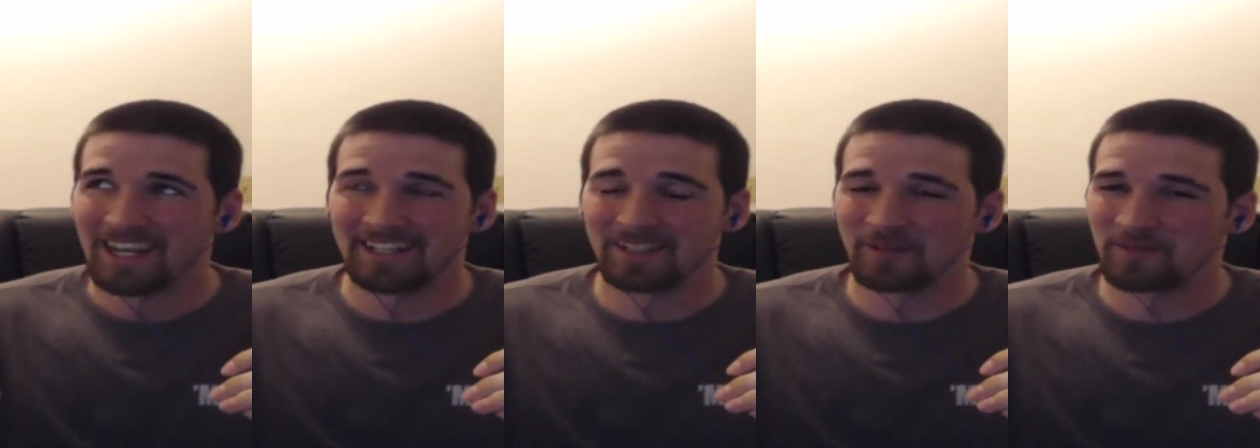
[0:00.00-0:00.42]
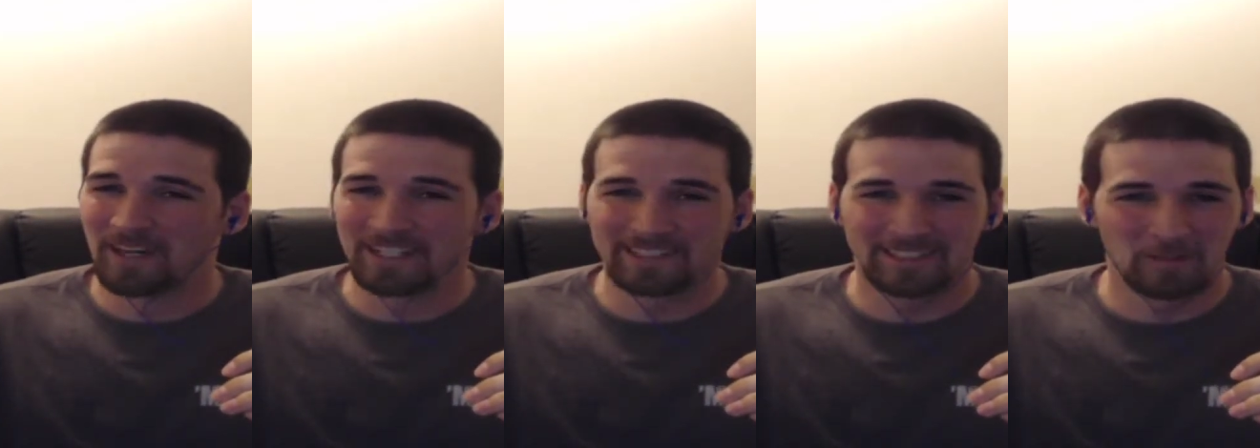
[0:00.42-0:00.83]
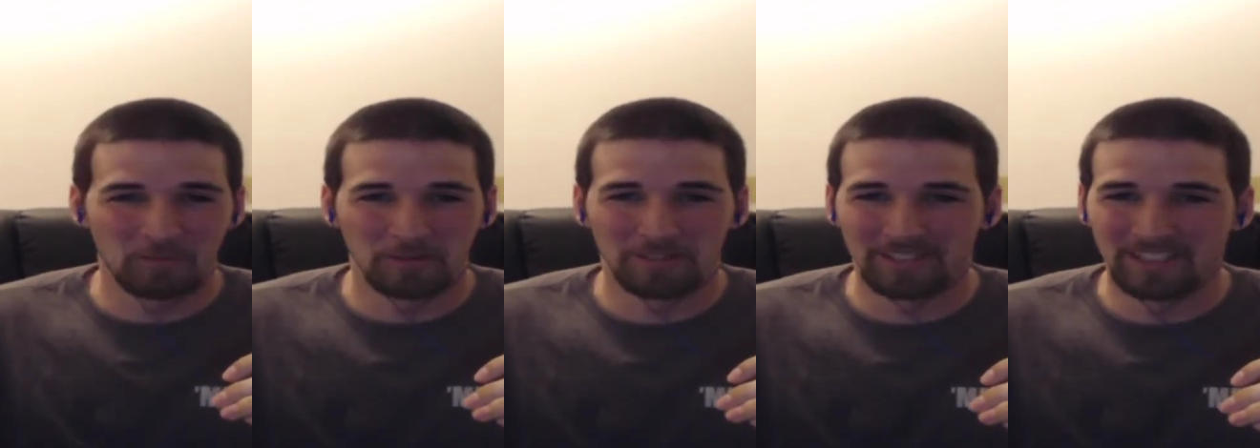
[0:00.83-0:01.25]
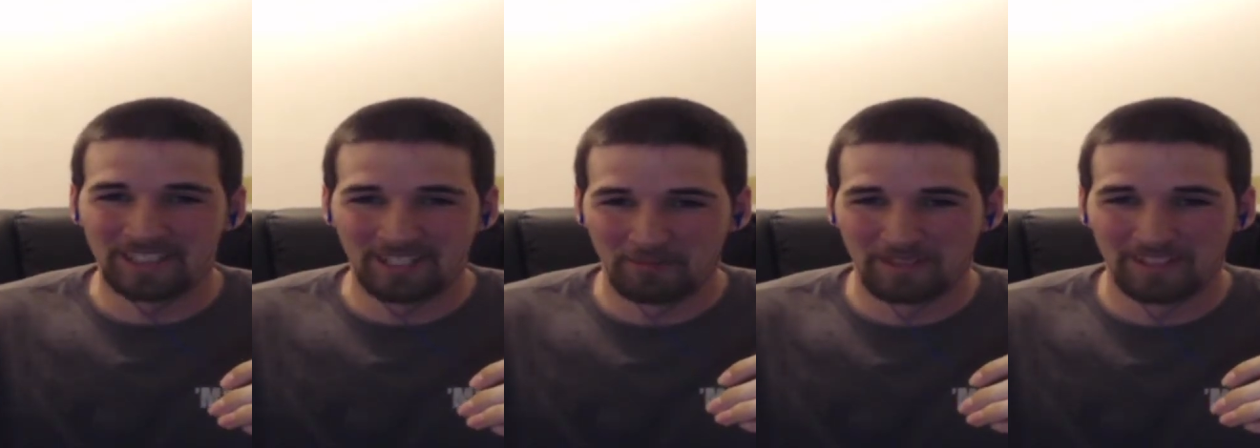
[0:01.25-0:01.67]
and the fight scene with the
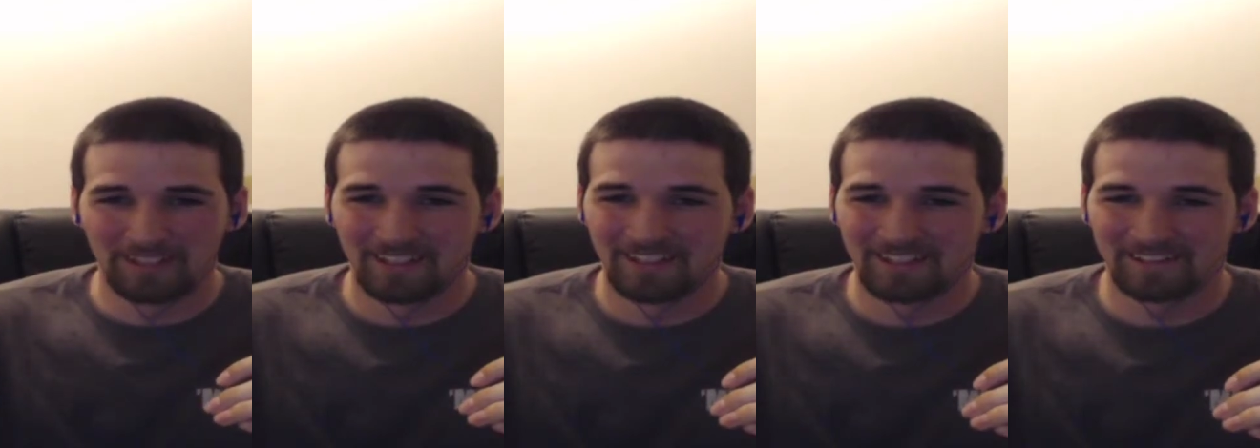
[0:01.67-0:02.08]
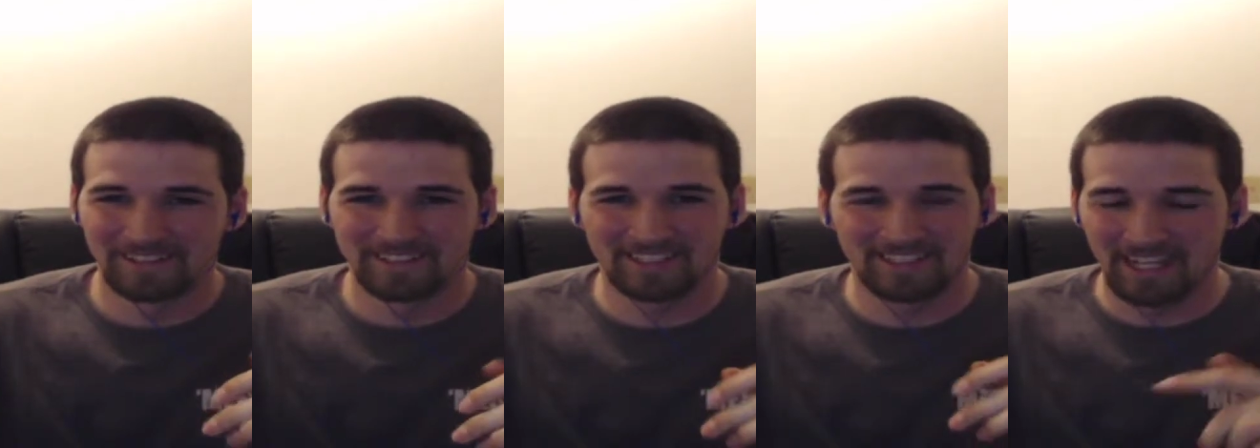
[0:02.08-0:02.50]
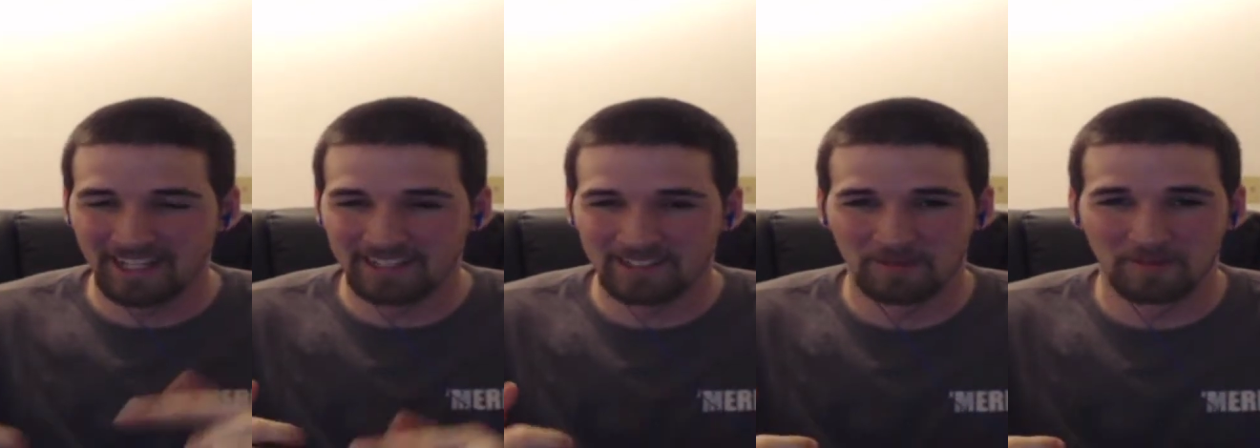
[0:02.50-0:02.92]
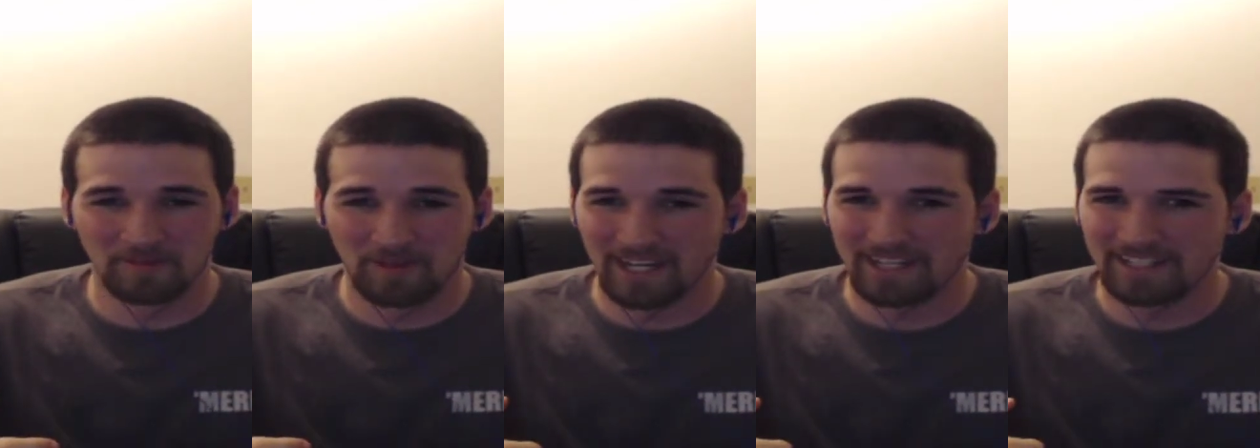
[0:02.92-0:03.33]
demon, the stakes of the
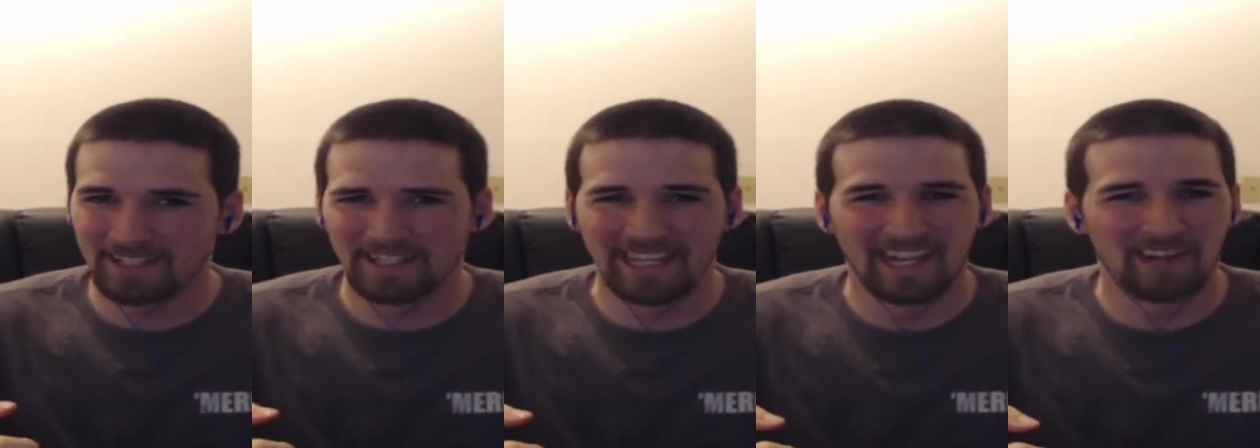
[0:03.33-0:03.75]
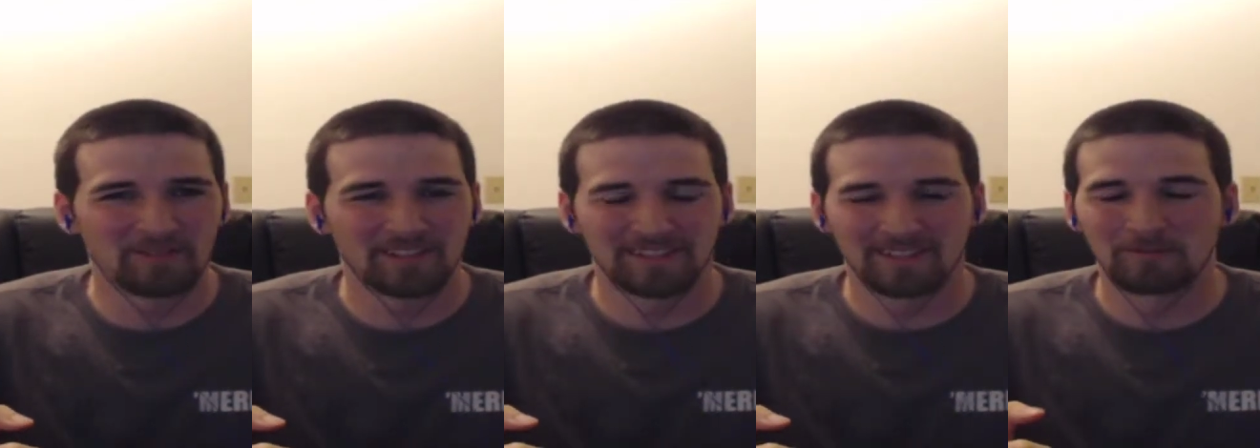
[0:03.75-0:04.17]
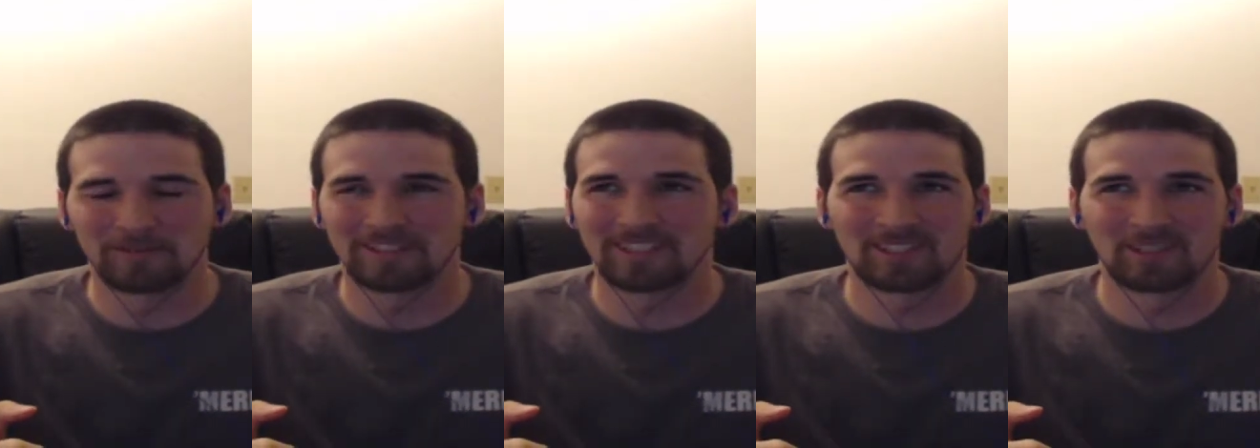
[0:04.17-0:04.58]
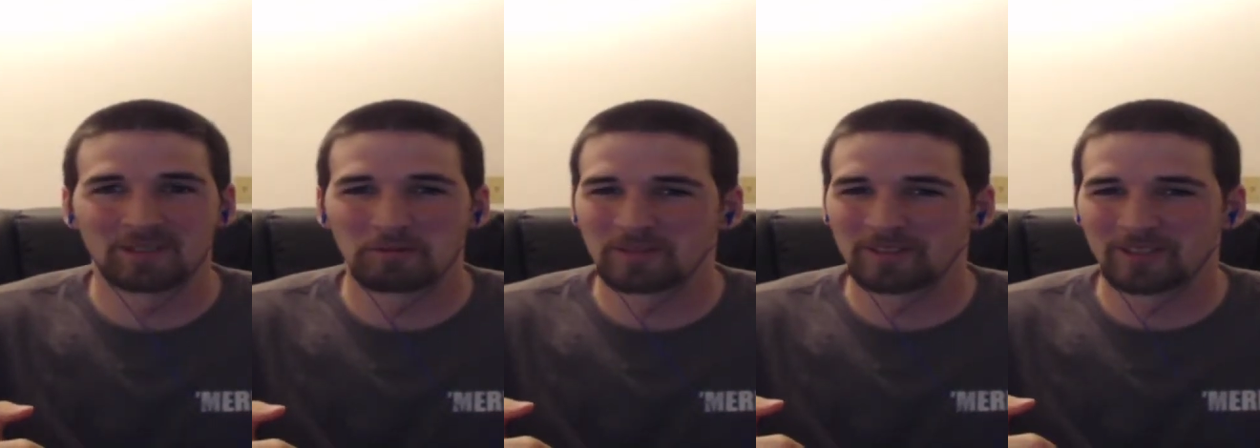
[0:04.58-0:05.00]
fight, and everything was just
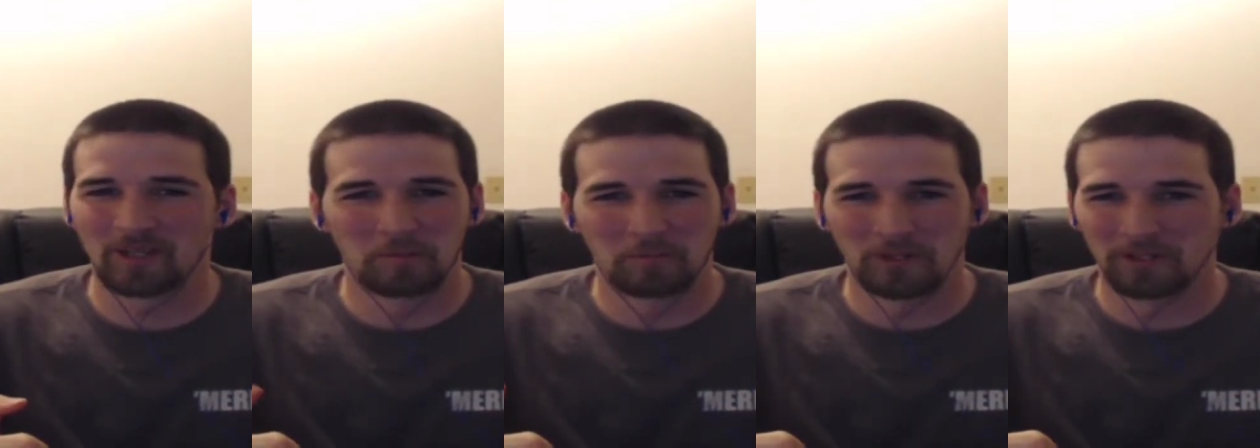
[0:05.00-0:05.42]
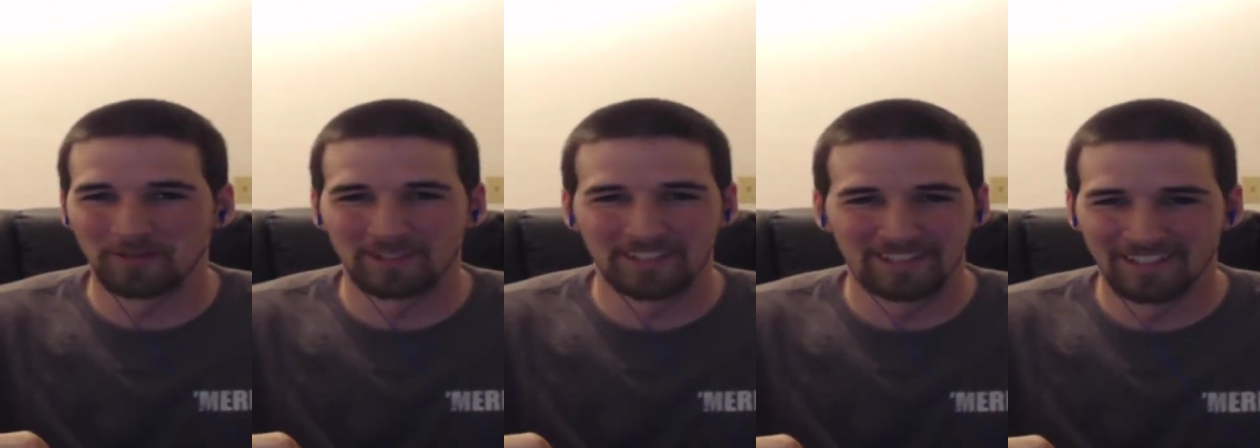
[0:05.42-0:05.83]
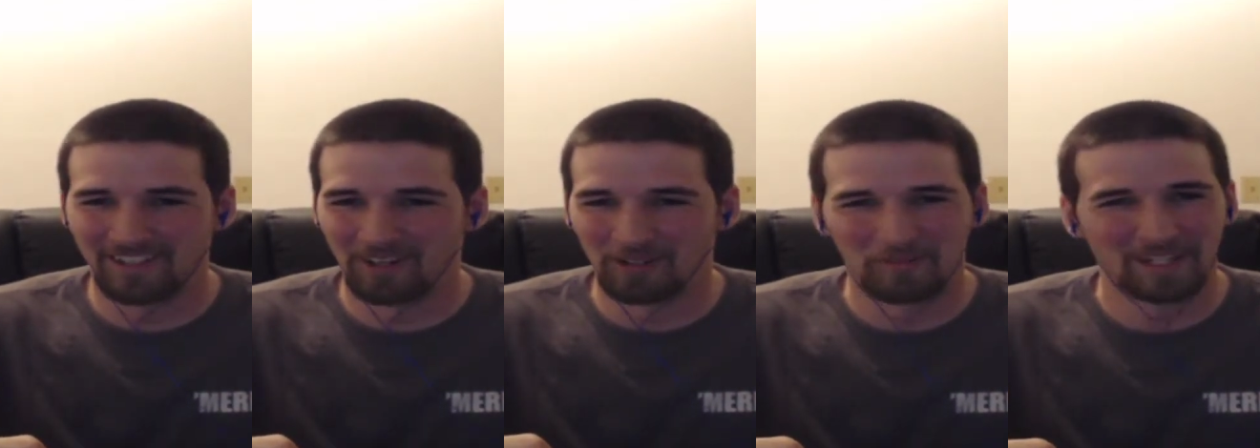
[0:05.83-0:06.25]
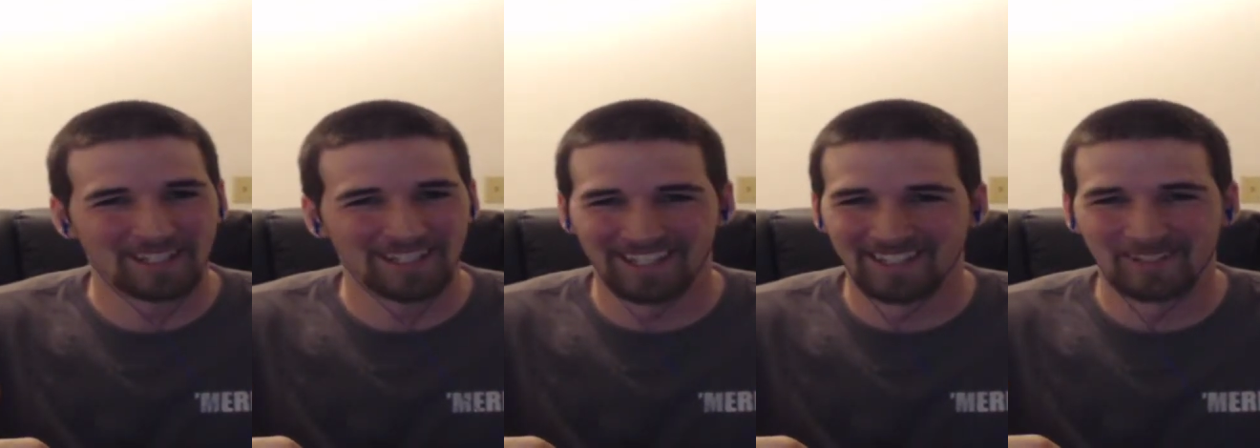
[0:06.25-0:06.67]
so perfect. Oh my
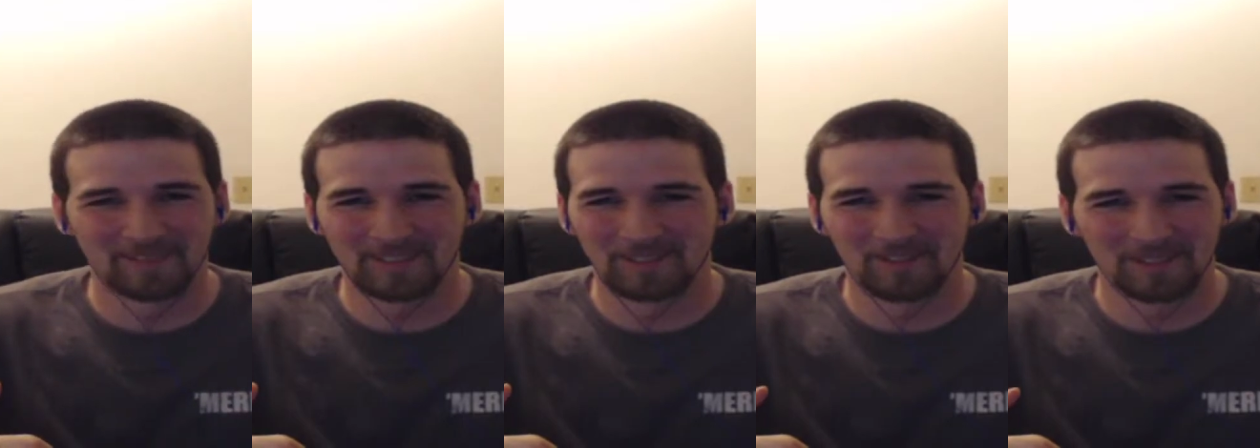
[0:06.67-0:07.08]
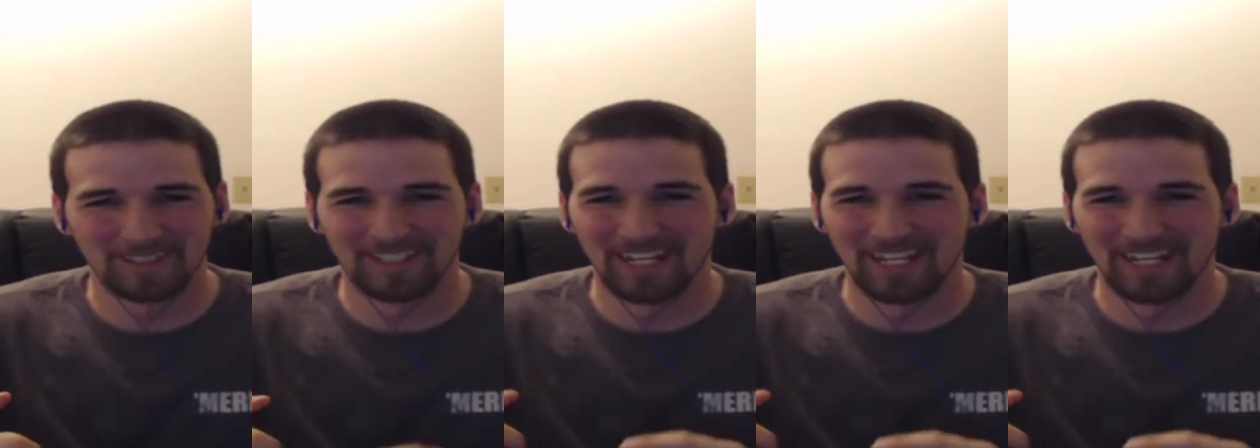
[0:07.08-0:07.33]
god, that was so good.